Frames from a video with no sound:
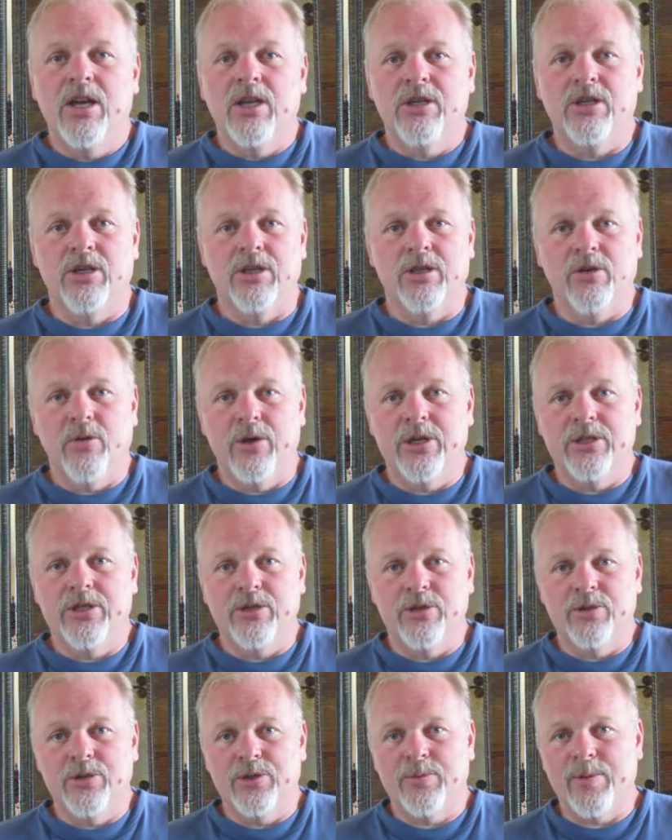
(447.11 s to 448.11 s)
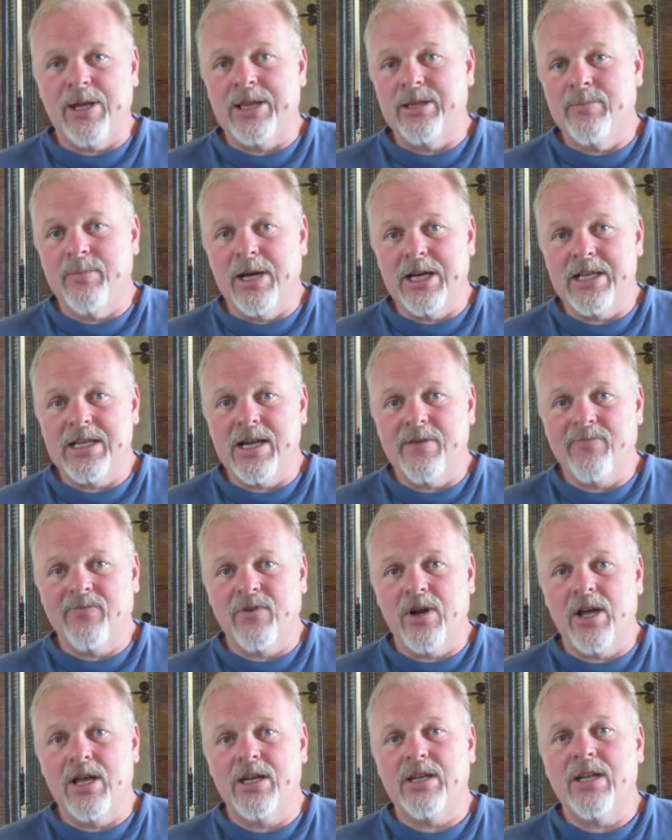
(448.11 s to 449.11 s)
You're going to spend the money up
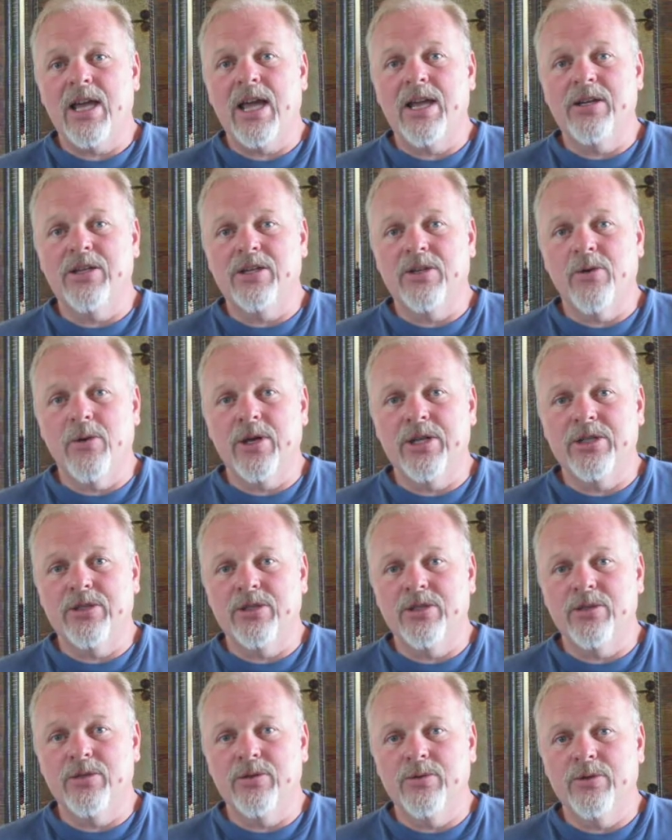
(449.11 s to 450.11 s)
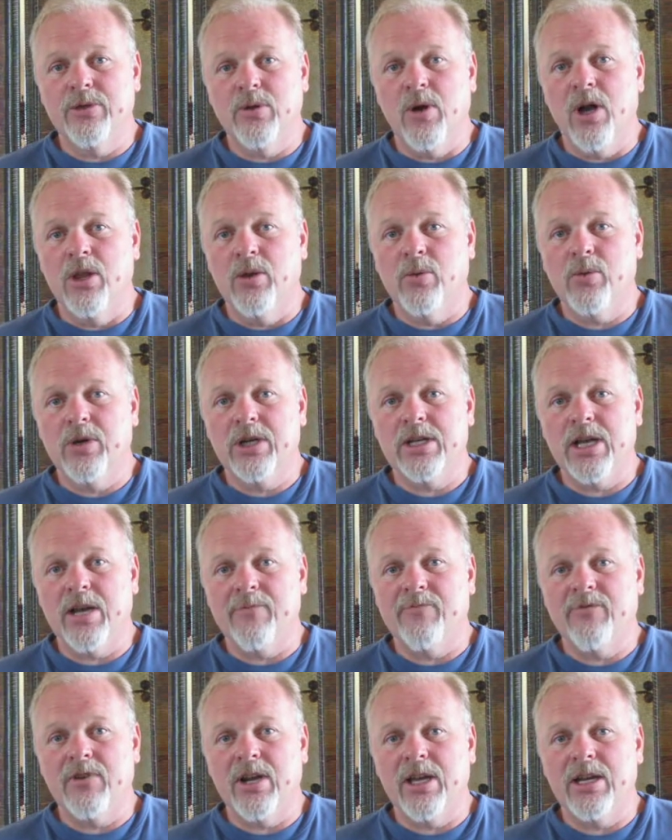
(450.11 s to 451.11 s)
front, and you're going to do all the work
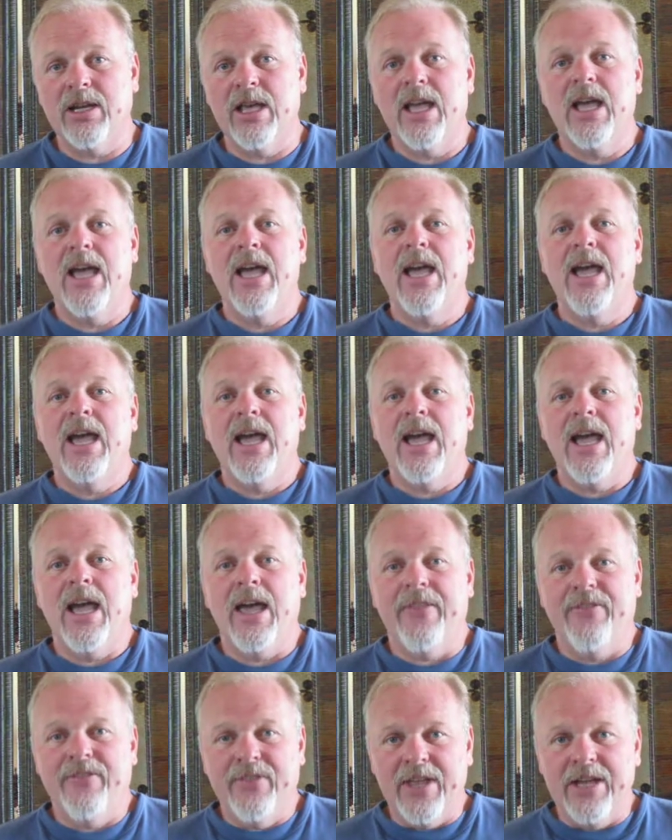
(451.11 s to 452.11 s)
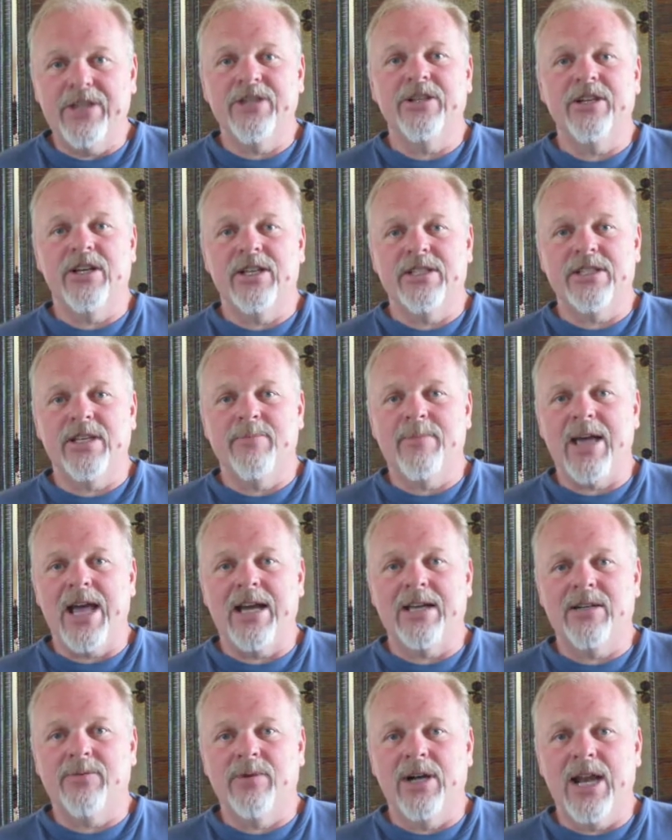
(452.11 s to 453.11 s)
up front, and then you're going to sit
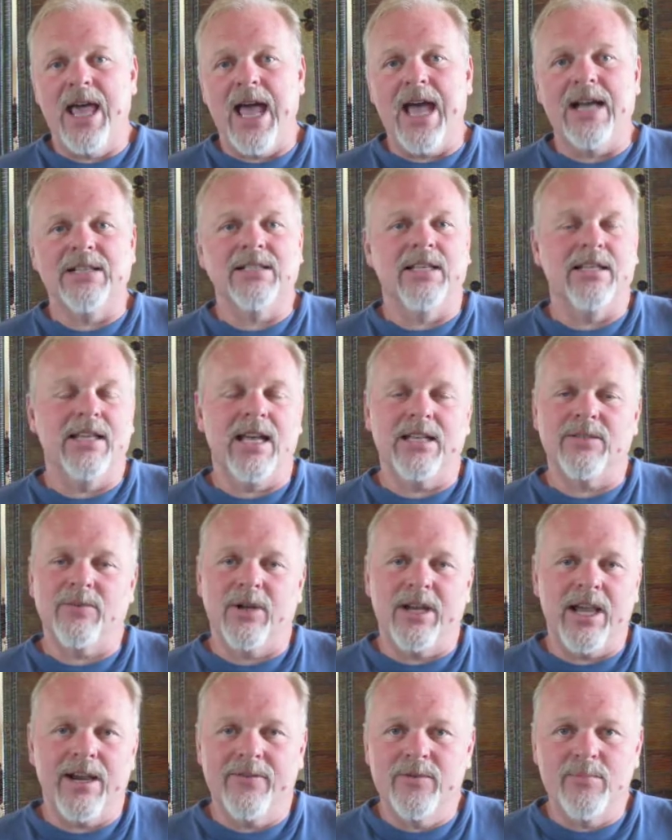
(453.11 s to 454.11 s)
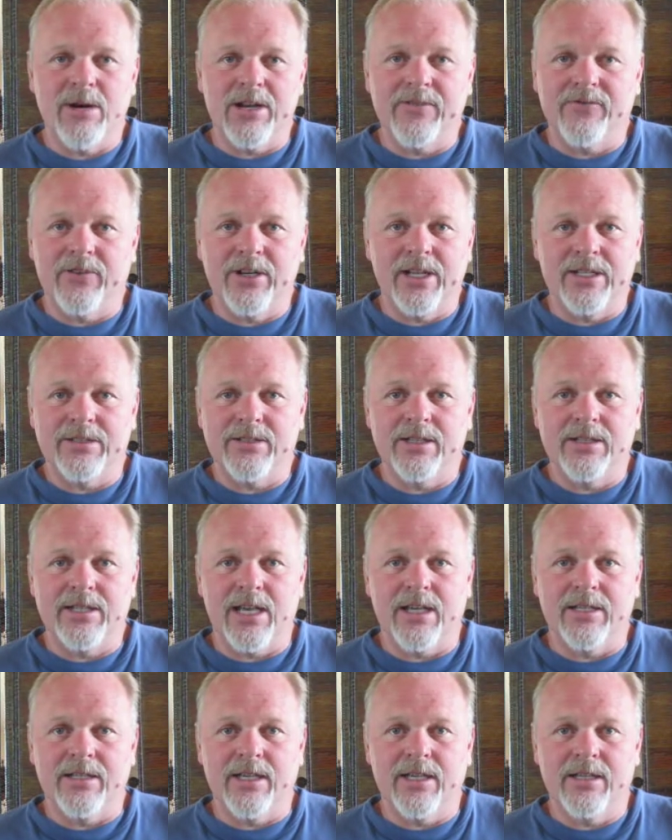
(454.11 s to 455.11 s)
back and relax. And that's what everybody forgets to
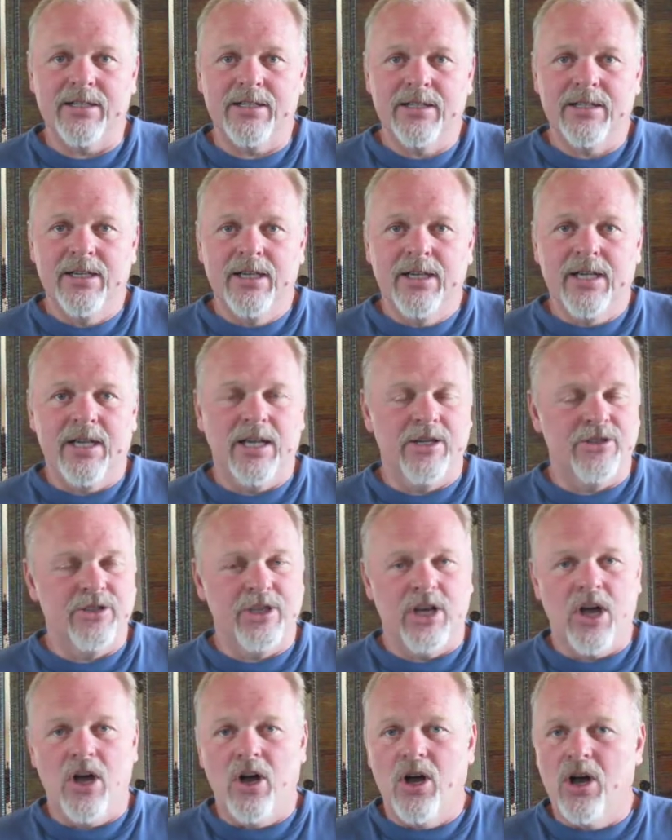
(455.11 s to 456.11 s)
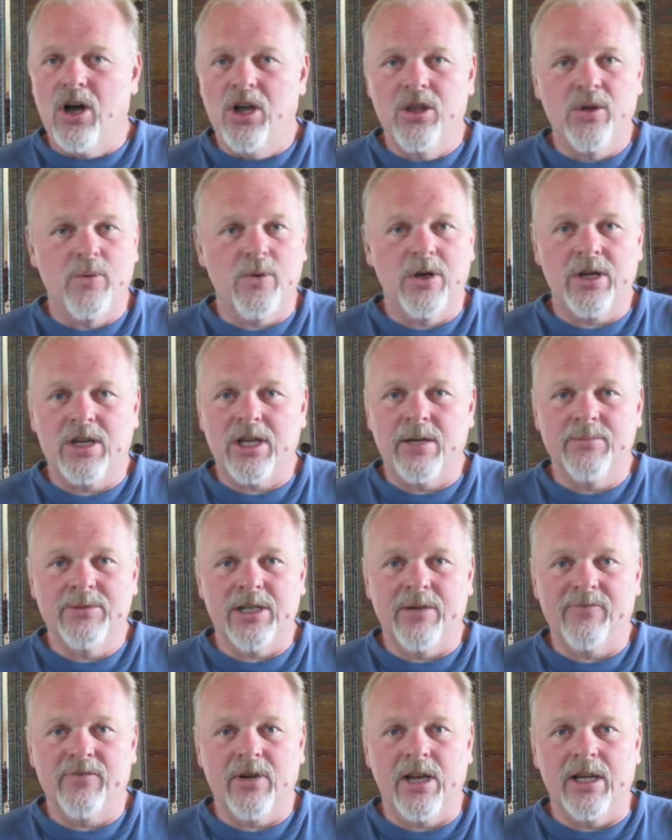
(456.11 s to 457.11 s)
tell you, is all the work comes
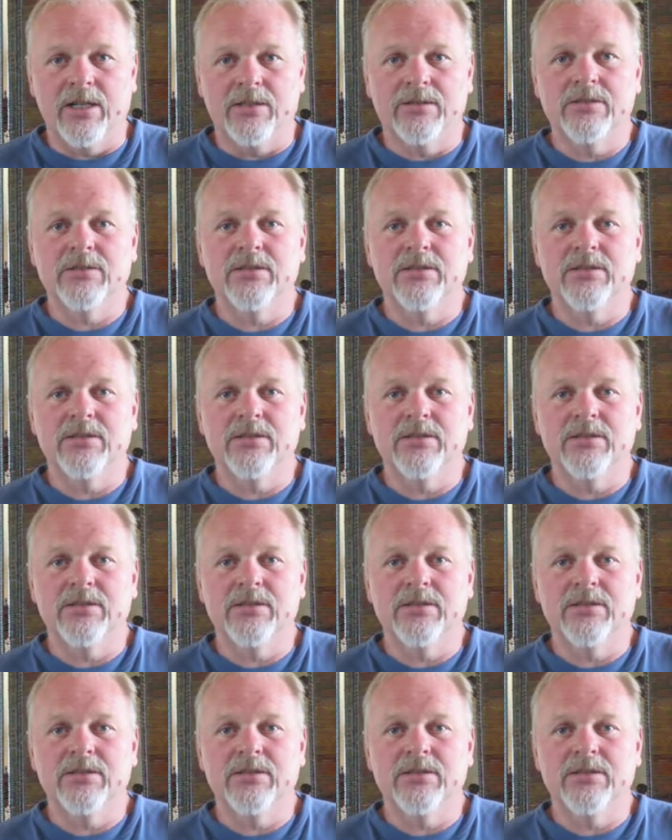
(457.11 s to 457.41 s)
up front.